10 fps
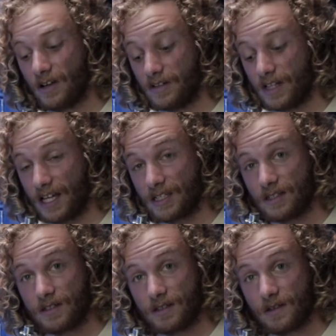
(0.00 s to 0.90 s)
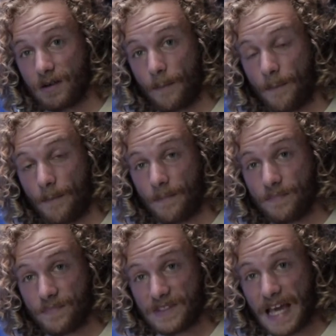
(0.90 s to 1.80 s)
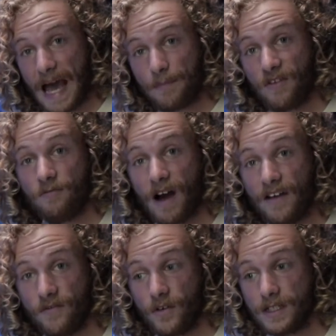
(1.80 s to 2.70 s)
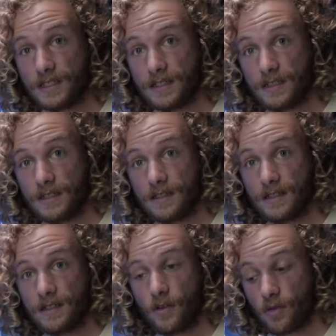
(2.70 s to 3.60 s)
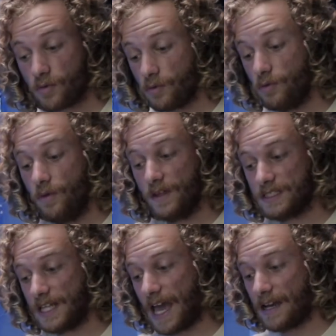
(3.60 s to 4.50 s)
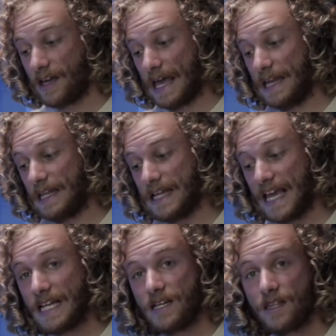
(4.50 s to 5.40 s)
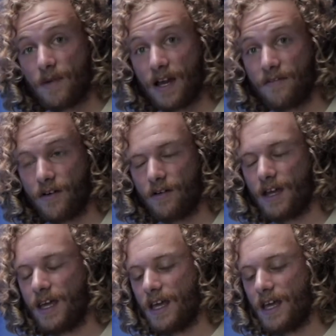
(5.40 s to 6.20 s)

like tap of my foot through the stand and then into the microphone.